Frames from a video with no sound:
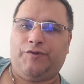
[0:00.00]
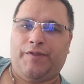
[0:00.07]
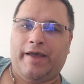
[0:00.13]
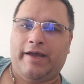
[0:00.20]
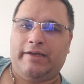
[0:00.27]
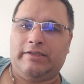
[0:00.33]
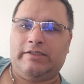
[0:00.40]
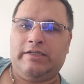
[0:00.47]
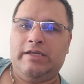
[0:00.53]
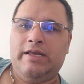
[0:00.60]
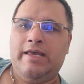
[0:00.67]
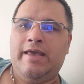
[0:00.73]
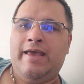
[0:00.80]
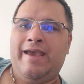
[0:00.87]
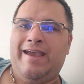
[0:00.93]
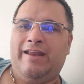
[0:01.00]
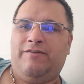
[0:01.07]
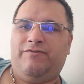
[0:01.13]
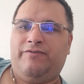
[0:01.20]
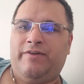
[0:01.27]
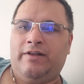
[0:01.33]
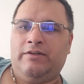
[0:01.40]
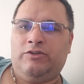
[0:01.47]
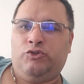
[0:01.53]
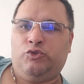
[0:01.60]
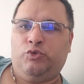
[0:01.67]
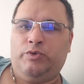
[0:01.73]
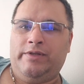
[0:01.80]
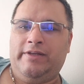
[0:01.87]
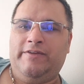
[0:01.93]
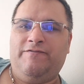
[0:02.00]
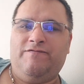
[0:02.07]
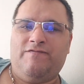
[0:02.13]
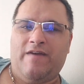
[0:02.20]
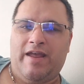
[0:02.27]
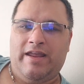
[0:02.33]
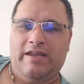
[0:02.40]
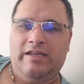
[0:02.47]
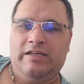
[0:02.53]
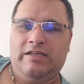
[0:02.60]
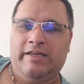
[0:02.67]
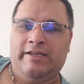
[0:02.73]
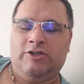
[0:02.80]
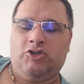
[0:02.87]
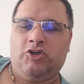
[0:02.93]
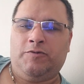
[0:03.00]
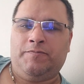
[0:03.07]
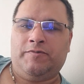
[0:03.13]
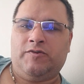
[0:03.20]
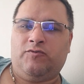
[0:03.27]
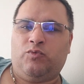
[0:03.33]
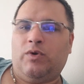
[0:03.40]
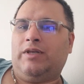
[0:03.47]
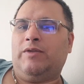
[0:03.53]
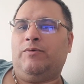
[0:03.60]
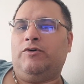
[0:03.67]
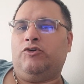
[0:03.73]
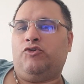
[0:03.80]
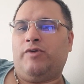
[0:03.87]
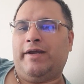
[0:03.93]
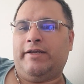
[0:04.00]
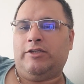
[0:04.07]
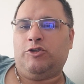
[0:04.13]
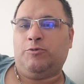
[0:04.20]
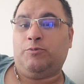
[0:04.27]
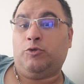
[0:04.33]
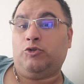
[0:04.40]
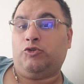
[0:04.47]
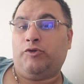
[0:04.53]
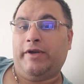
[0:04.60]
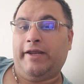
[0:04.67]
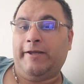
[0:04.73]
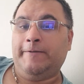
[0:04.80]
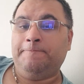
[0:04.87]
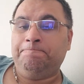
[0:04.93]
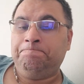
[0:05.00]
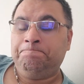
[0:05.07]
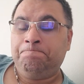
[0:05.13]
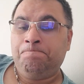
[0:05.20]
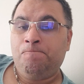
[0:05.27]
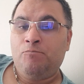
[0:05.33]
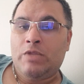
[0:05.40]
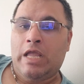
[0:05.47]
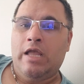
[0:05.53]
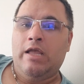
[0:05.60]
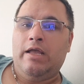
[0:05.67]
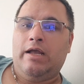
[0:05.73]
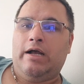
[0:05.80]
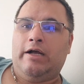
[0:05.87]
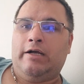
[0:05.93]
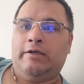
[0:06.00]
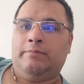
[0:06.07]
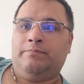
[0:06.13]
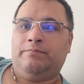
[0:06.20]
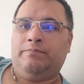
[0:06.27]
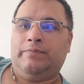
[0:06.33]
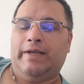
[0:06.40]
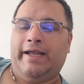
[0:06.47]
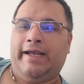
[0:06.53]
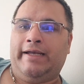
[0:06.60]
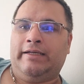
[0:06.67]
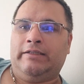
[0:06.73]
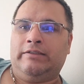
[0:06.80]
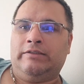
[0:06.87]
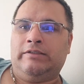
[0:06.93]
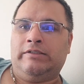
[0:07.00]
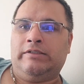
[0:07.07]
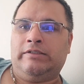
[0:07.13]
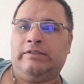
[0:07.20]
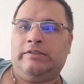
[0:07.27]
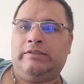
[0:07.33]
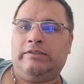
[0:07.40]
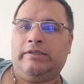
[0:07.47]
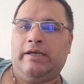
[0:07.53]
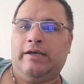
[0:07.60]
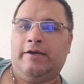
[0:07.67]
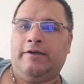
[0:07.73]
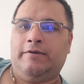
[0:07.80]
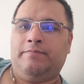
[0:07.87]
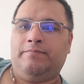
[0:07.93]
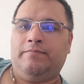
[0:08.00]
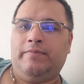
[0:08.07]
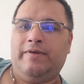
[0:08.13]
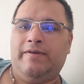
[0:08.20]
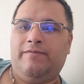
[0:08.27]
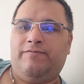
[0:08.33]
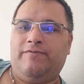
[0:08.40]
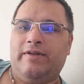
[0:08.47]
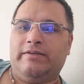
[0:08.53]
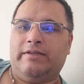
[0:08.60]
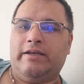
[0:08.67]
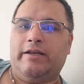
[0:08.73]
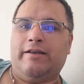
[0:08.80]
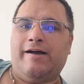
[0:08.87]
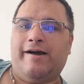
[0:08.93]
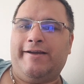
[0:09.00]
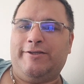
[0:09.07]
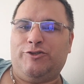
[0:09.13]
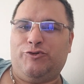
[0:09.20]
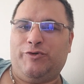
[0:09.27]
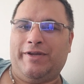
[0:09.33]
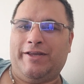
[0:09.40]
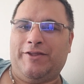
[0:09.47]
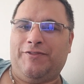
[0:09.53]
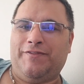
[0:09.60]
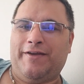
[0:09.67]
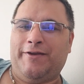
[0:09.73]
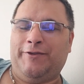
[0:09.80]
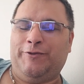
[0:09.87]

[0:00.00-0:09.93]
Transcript: that. It felt really vague in terms of what they were trying to portray. It felt a little high string on